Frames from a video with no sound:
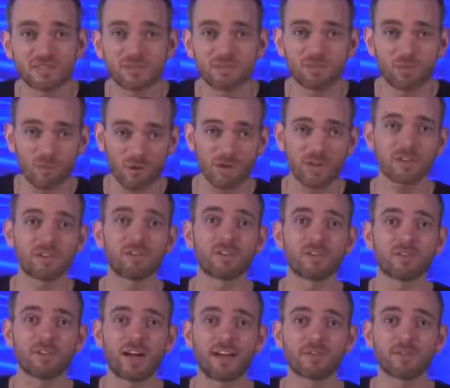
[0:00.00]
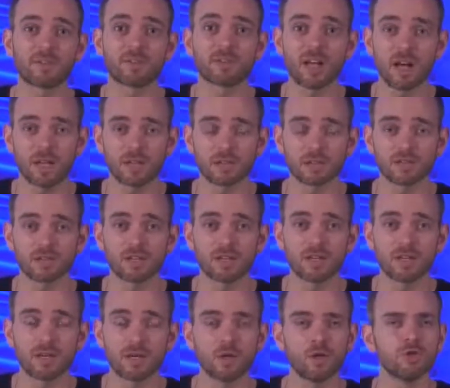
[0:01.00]
as $400 or $500.
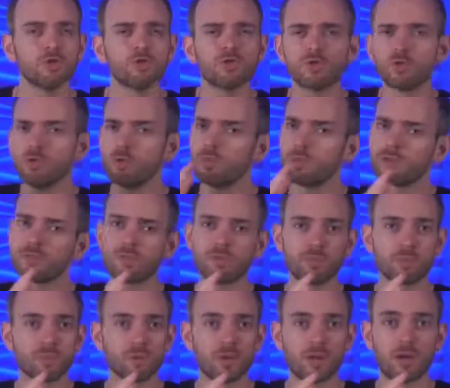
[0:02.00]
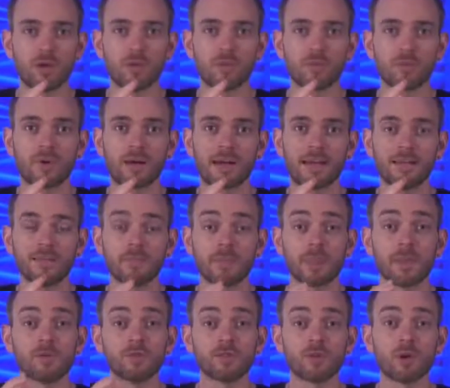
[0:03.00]
Super, super low, right?
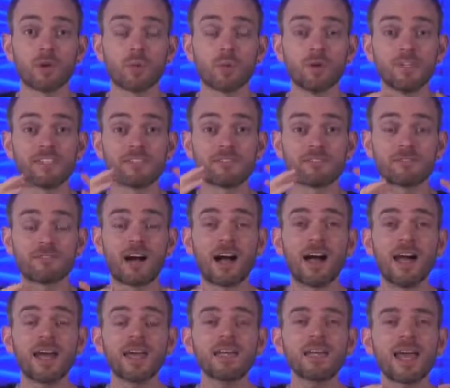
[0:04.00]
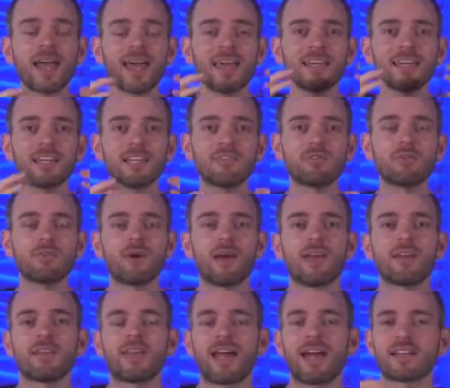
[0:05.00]
So we define a
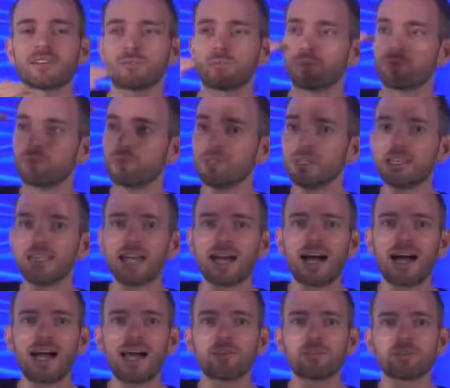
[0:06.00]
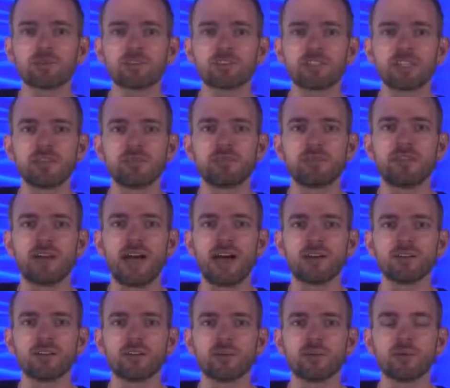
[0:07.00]
giveaway that has a really high perceived
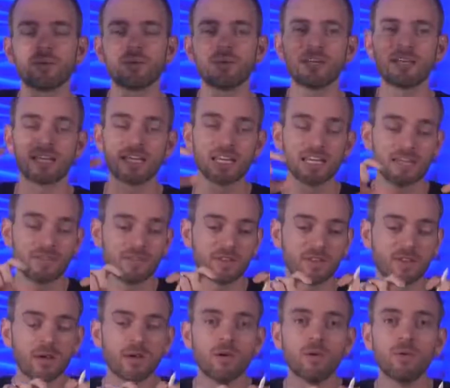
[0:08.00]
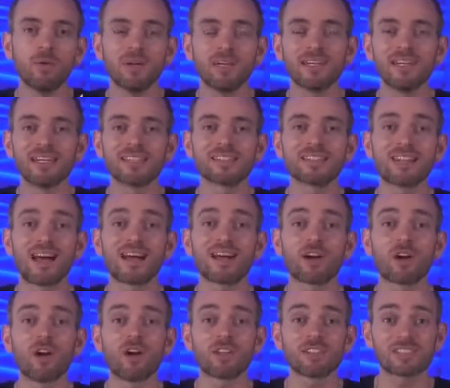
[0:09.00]
value, even though it's
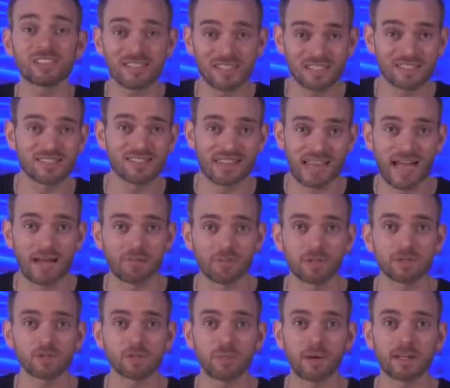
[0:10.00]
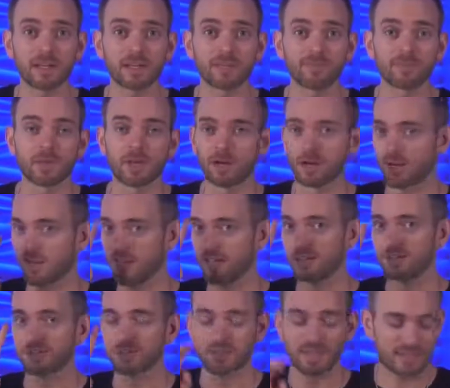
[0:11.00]
not costing us that much money,
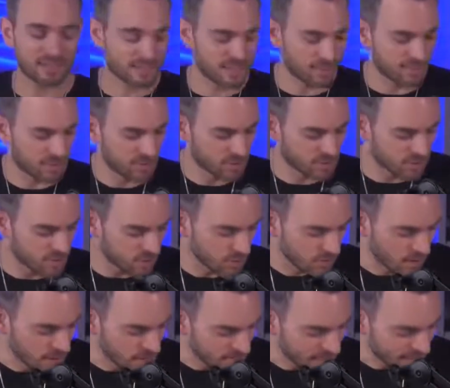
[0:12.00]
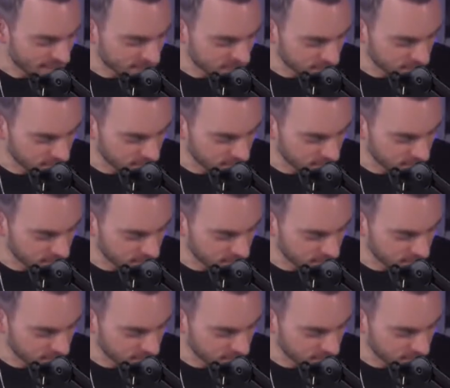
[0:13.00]
okay? So that's step number 2. Back